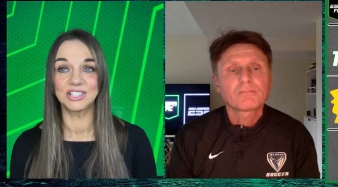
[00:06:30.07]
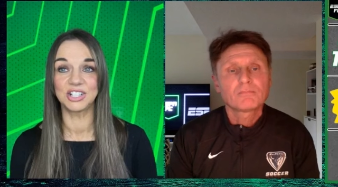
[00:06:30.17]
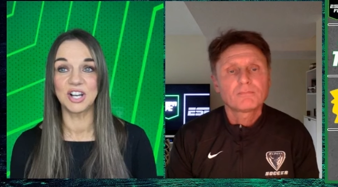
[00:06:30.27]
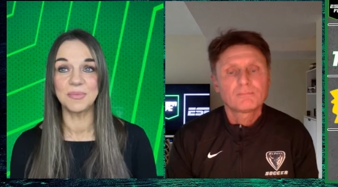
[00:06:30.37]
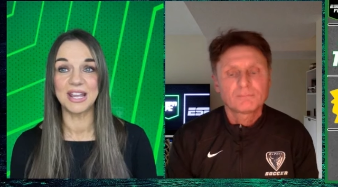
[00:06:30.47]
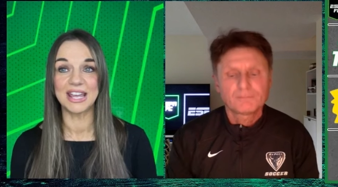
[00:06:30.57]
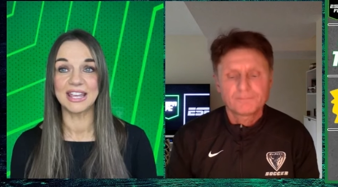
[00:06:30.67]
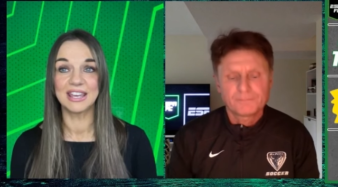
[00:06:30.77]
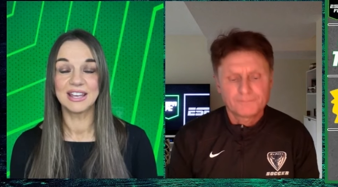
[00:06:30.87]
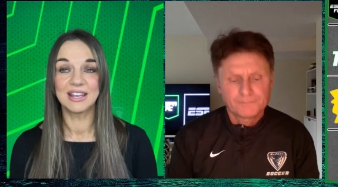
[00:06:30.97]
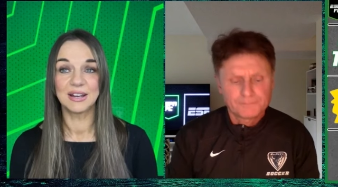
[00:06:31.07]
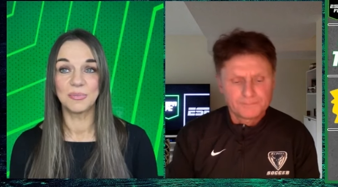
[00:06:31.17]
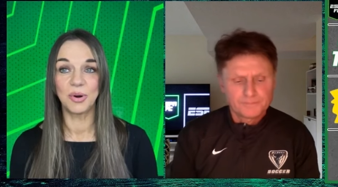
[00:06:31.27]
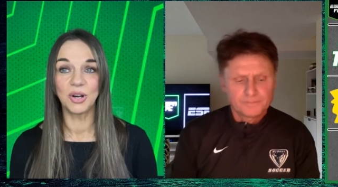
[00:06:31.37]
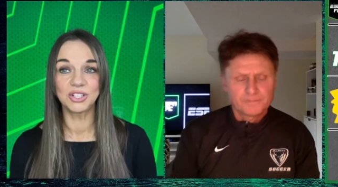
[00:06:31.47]
Speaker 1: Germany,
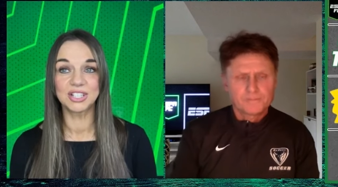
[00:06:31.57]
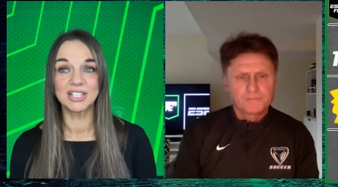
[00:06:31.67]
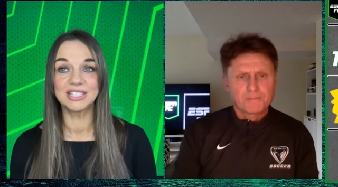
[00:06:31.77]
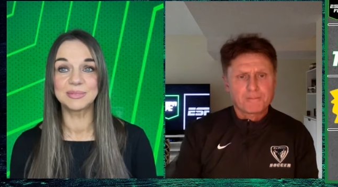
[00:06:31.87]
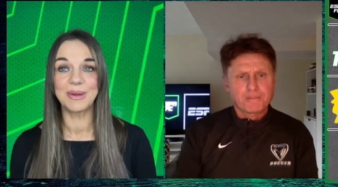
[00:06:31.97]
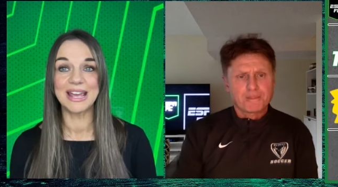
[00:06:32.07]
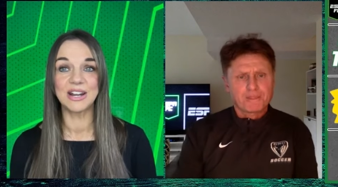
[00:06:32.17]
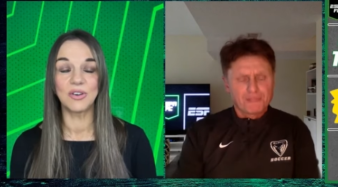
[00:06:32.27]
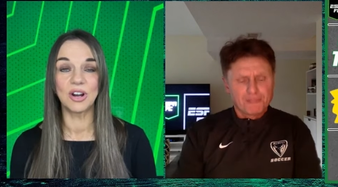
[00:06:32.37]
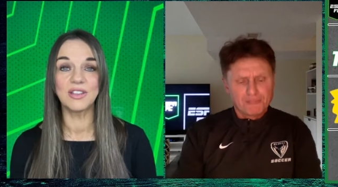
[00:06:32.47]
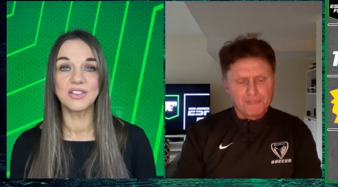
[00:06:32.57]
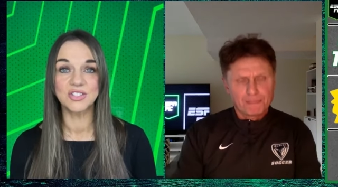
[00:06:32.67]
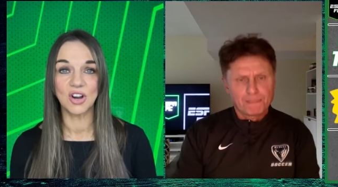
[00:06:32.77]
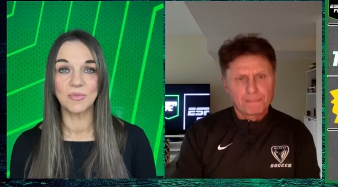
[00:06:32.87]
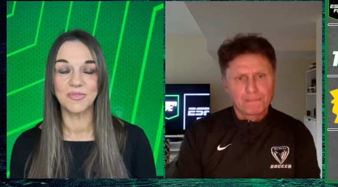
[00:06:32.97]
and Portugal and Spain are all in the
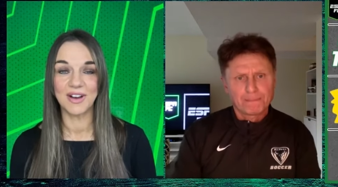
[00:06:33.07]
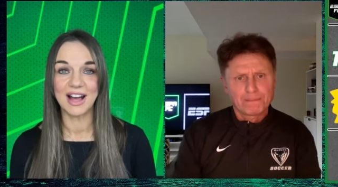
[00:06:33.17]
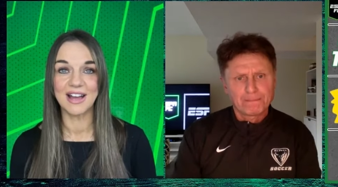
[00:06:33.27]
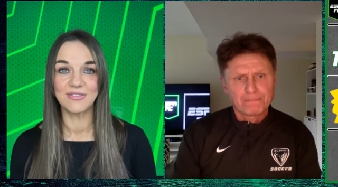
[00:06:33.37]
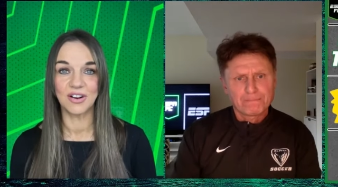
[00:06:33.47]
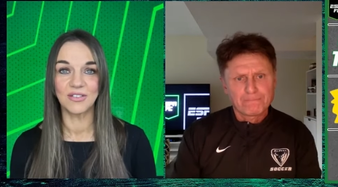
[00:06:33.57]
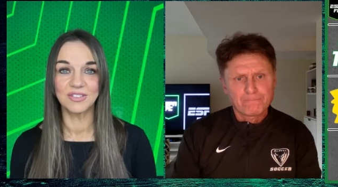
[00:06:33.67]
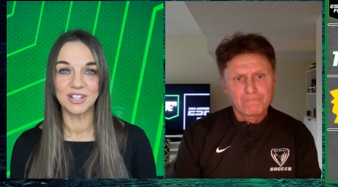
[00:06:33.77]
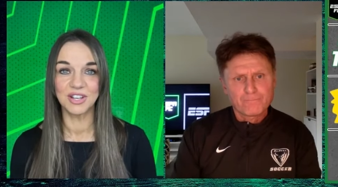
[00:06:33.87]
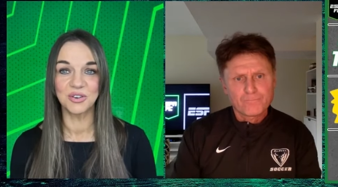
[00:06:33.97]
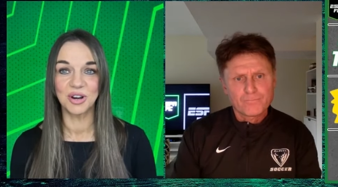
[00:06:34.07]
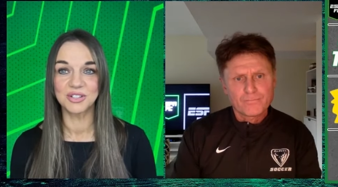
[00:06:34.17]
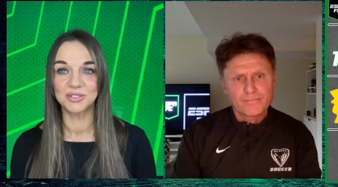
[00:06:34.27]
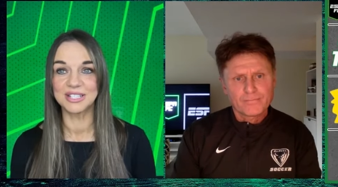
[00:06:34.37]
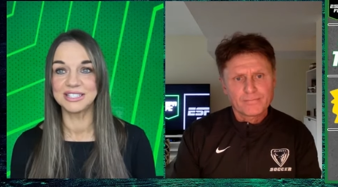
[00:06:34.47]
top 5 of the Euro
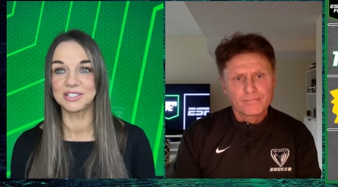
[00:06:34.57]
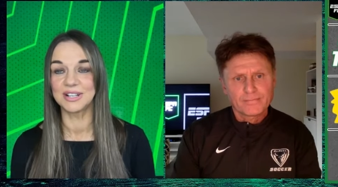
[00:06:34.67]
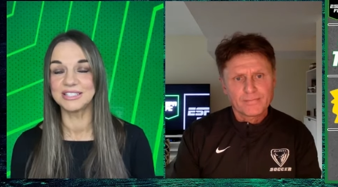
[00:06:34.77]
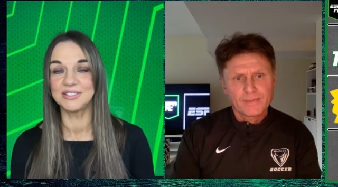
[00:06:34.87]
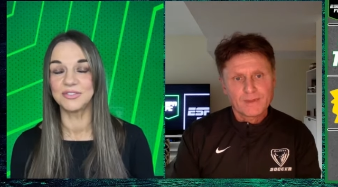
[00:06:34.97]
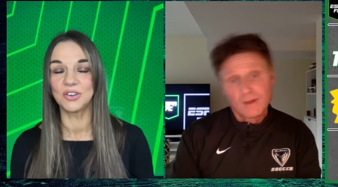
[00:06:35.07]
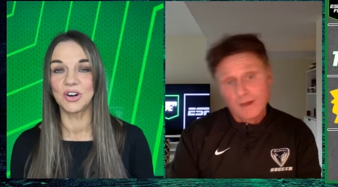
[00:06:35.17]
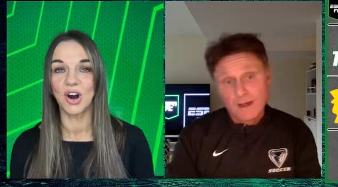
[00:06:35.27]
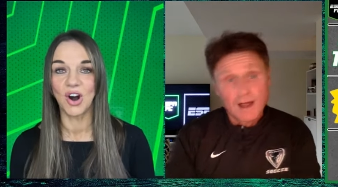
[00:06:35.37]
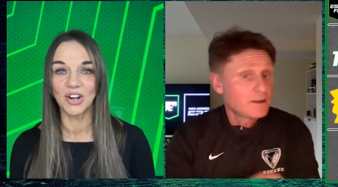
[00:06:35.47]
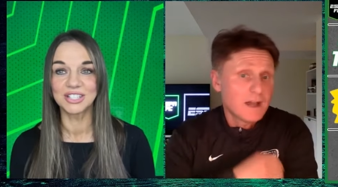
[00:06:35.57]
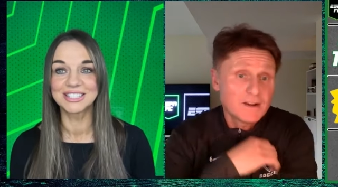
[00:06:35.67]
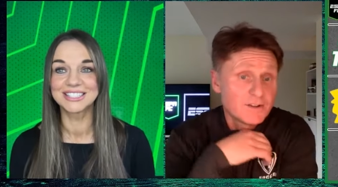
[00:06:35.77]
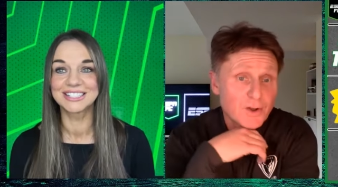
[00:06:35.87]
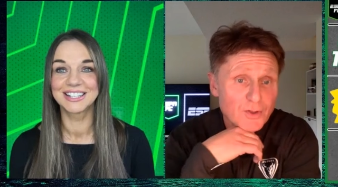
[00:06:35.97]
2024
Speaker 2: odds. I
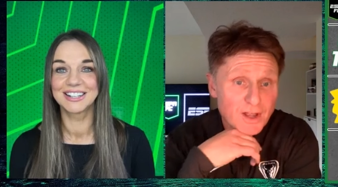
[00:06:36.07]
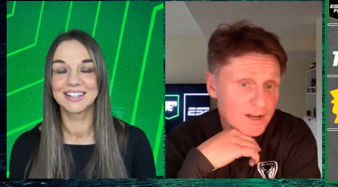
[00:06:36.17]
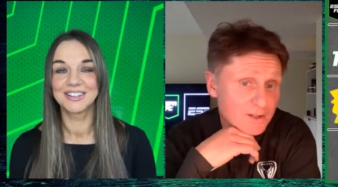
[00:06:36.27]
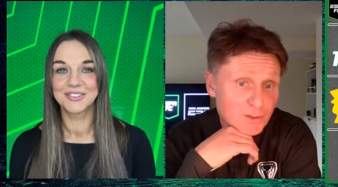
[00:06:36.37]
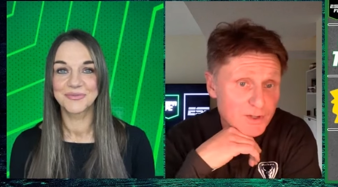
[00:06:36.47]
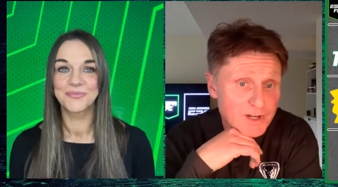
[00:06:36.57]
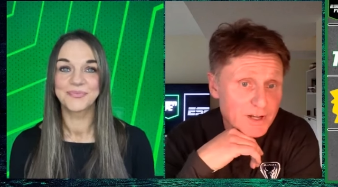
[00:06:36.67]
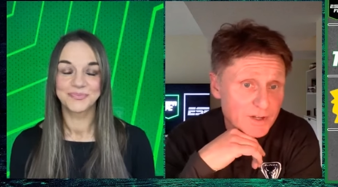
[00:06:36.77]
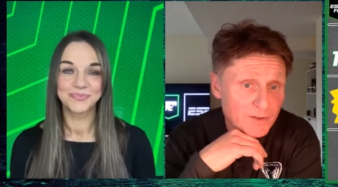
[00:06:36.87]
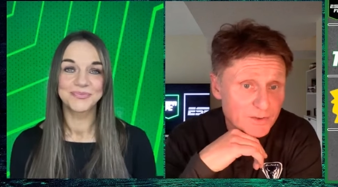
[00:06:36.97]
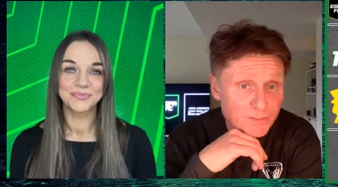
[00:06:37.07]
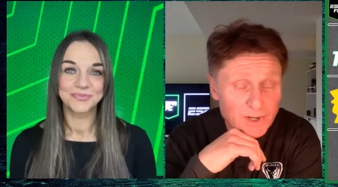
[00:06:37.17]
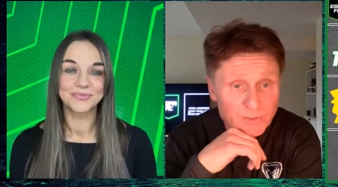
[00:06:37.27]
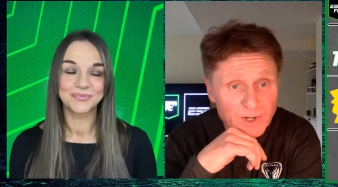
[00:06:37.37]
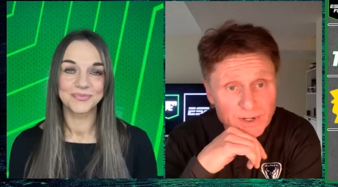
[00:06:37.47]
didn't know that. I didn't look at any of it,
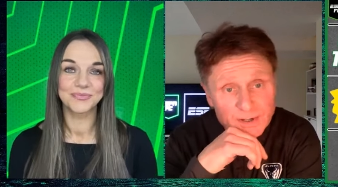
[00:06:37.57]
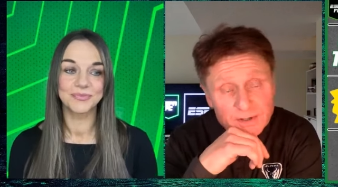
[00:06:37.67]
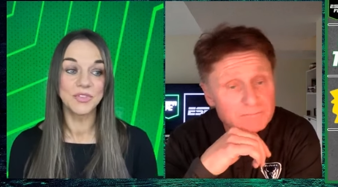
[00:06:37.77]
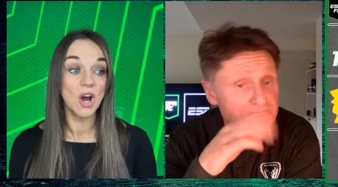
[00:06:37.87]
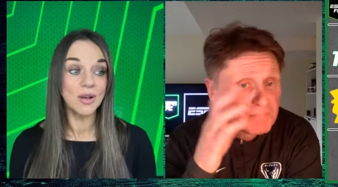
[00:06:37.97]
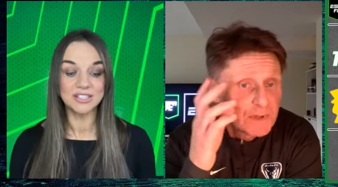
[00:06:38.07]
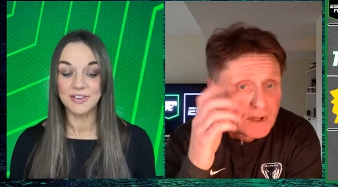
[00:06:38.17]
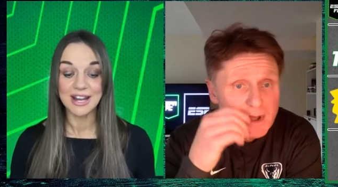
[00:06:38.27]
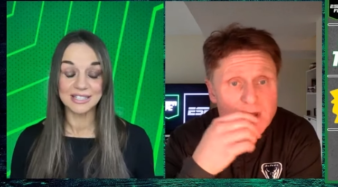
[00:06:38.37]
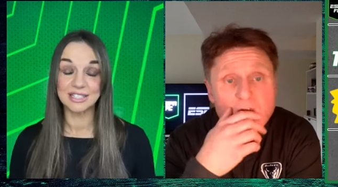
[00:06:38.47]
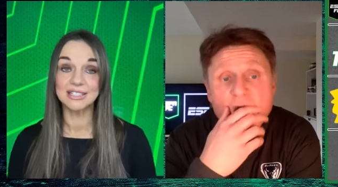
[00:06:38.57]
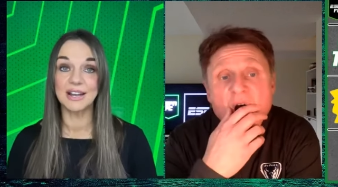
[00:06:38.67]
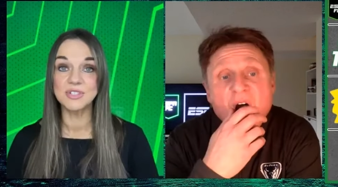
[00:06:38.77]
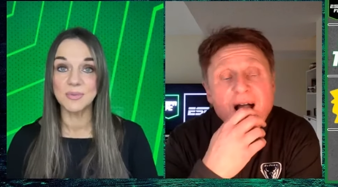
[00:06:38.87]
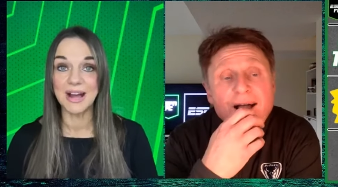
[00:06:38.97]
by the way.
Speaker 1: No, it's fine. It's because
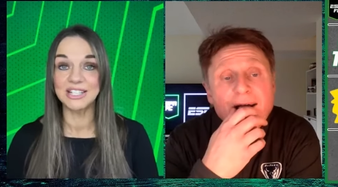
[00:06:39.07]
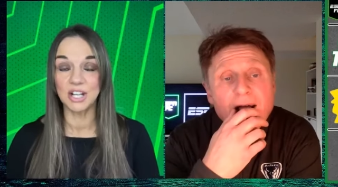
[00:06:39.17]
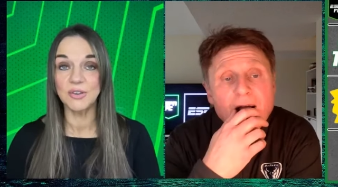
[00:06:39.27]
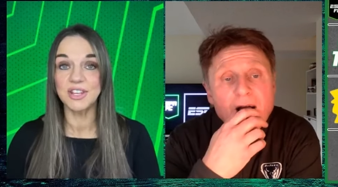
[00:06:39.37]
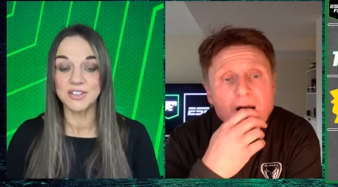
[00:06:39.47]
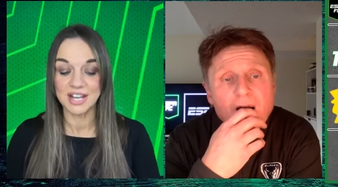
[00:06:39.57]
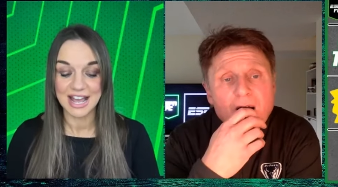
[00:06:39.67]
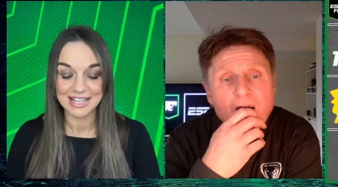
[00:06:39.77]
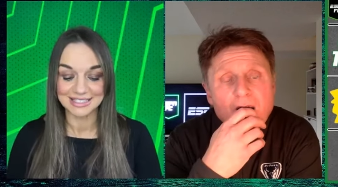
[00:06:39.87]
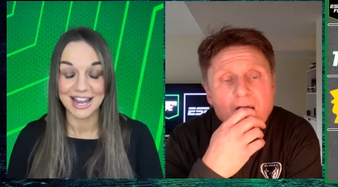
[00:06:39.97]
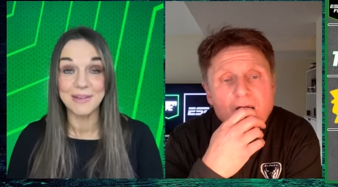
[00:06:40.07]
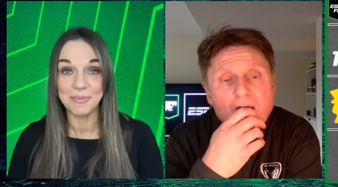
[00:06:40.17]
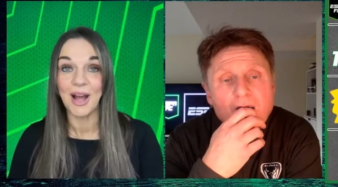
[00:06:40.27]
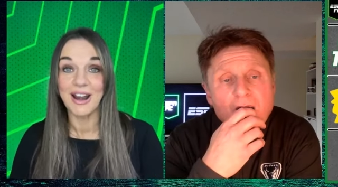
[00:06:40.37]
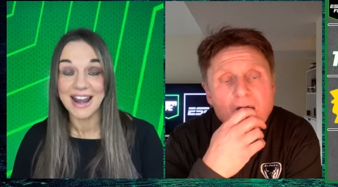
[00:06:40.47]
it was on my show the other night,
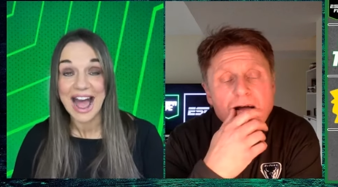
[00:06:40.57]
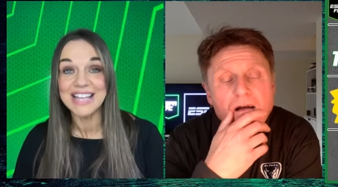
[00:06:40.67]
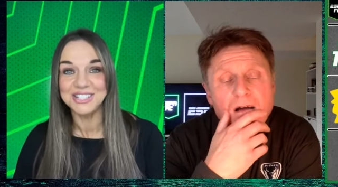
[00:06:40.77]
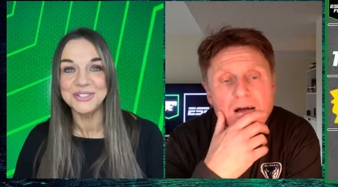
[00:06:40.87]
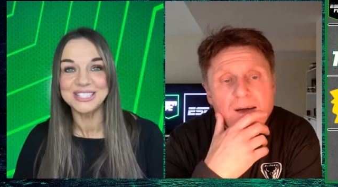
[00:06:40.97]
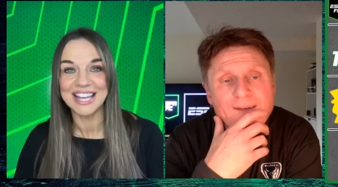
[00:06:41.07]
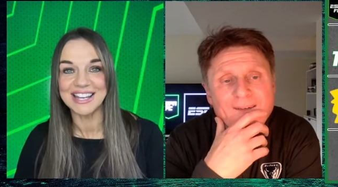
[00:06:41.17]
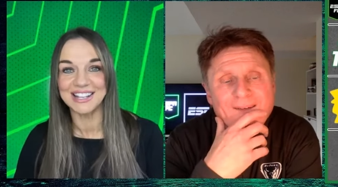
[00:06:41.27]
and as you said,